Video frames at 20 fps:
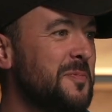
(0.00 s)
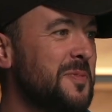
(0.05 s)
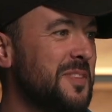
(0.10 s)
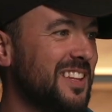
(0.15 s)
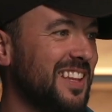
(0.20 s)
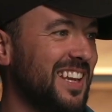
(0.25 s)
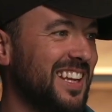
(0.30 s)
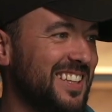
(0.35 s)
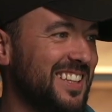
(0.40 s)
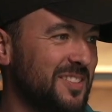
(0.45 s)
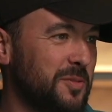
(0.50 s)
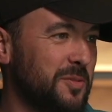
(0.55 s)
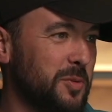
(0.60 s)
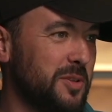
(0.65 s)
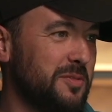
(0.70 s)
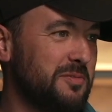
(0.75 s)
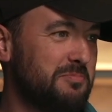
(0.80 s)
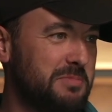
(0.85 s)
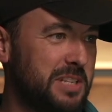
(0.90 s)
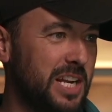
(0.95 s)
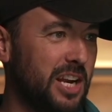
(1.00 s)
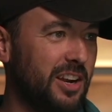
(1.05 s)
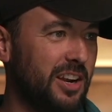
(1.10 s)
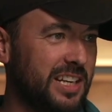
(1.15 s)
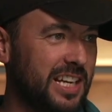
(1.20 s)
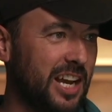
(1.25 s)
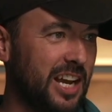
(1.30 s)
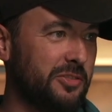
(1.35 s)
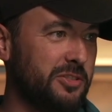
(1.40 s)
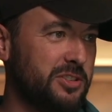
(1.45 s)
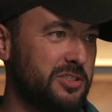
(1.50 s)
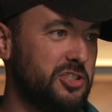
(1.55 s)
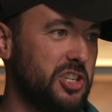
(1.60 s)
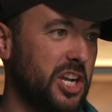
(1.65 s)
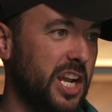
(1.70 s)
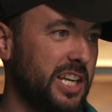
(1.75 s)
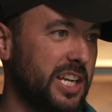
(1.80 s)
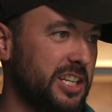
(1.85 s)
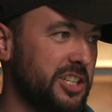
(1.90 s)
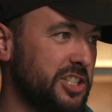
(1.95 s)
Like, we're tearing down this
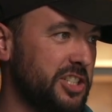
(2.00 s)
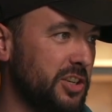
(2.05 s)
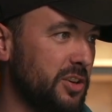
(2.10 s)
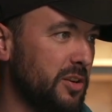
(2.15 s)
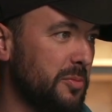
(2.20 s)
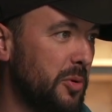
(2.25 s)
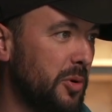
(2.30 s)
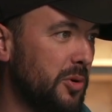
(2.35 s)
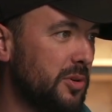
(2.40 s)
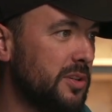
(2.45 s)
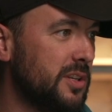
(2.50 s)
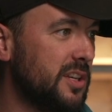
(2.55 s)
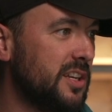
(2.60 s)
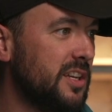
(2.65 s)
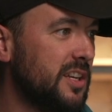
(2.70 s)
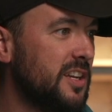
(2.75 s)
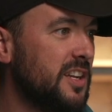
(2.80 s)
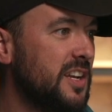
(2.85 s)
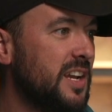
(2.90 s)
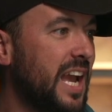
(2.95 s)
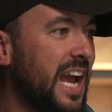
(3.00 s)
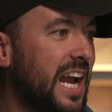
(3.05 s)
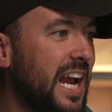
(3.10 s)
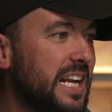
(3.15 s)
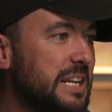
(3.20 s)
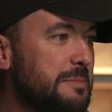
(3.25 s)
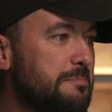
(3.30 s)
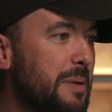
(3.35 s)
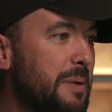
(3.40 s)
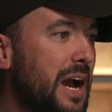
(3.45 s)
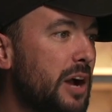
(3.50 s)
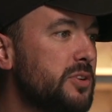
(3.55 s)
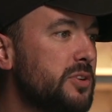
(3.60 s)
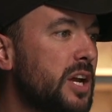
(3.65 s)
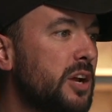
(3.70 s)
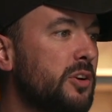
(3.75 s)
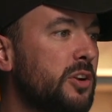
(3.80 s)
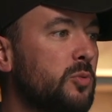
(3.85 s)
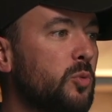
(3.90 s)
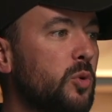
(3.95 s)
giant Asherah pole. And he bowed
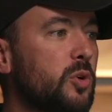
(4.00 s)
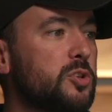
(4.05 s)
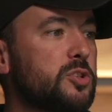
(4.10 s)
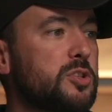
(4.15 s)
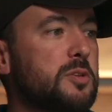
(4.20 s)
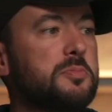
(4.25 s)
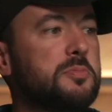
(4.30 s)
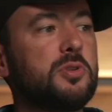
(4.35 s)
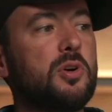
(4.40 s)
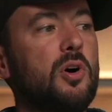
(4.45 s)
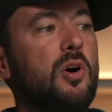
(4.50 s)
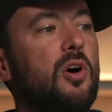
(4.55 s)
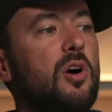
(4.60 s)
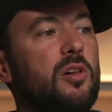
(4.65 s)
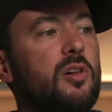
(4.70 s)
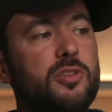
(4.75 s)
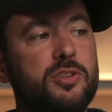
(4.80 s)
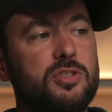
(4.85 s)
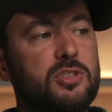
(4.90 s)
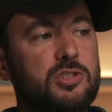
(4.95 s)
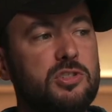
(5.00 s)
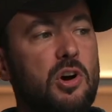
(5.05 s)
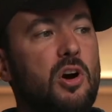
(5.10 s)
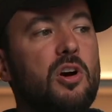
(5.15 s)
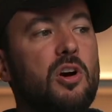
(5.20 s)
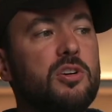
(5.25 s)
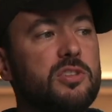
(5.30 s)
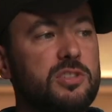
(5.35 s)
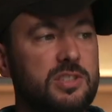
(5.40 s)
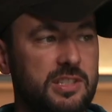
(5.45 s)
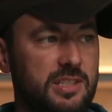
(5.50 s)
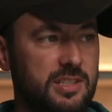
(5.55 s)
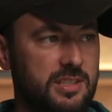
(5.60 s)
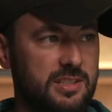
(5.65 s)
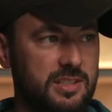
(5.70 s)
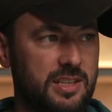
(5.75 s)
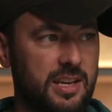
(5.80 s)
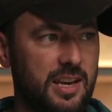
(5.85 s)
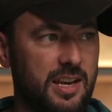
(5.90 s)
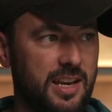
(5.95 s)
down and worshiped to all the stars in the
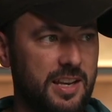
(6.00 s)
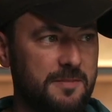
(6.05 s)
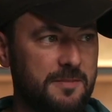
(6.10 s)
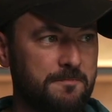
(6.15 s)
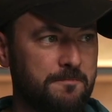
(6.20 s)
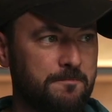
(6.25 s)
sky.